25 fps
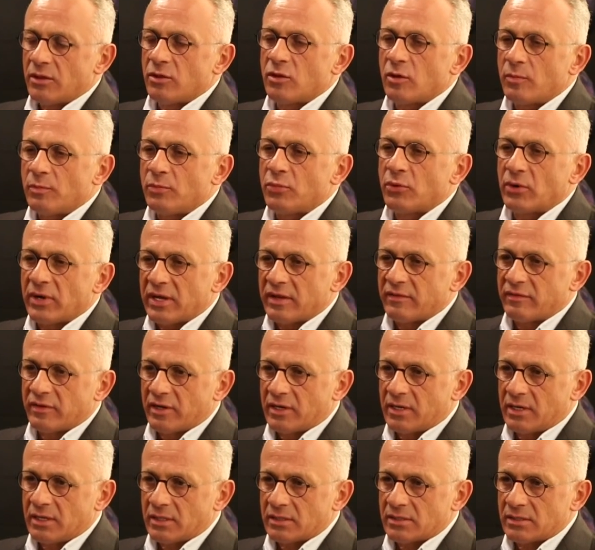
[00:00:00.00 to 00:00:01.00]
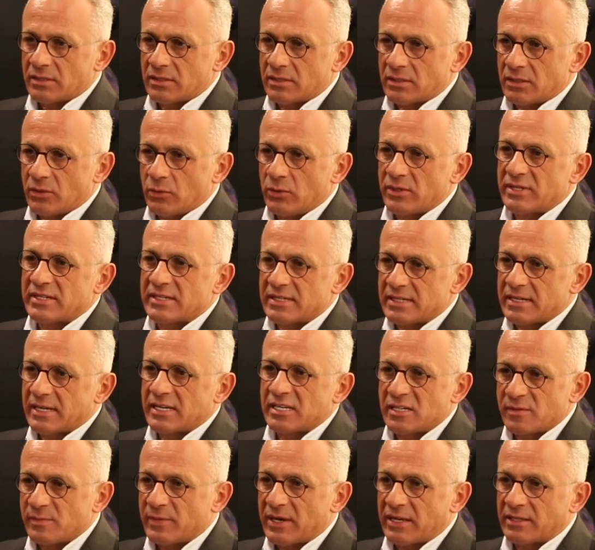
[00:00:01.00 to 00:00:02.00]
The Brave Heart with
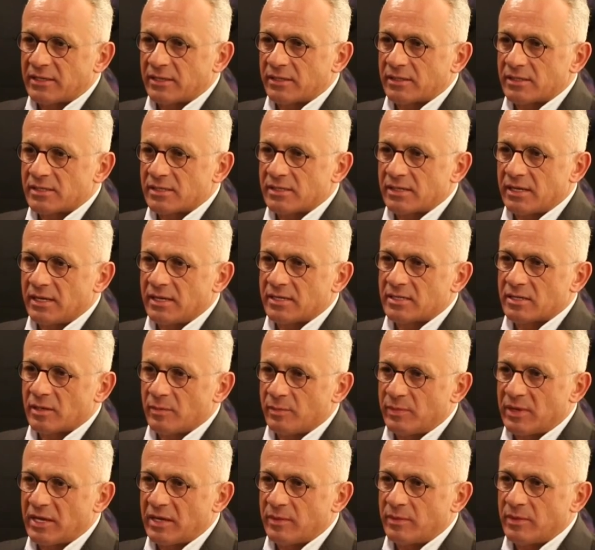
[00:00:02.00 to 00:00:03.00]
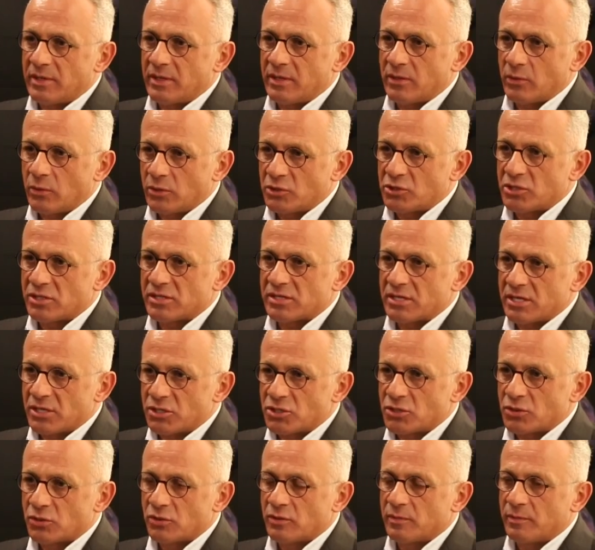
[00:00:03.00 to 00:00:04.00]
6 patents is a baby which is
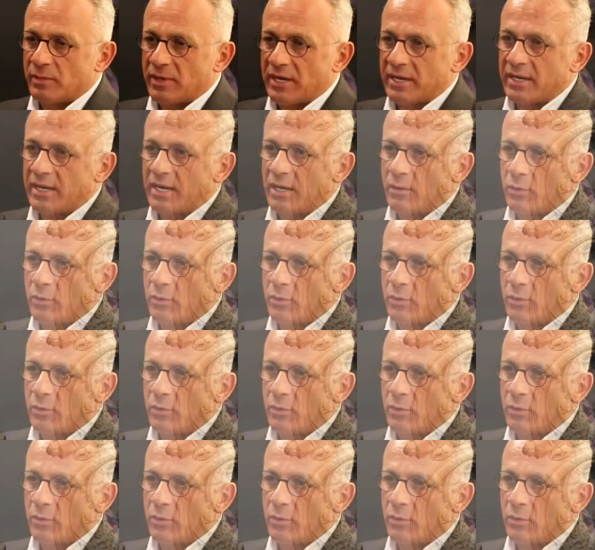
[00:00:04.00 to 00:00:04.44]
issued by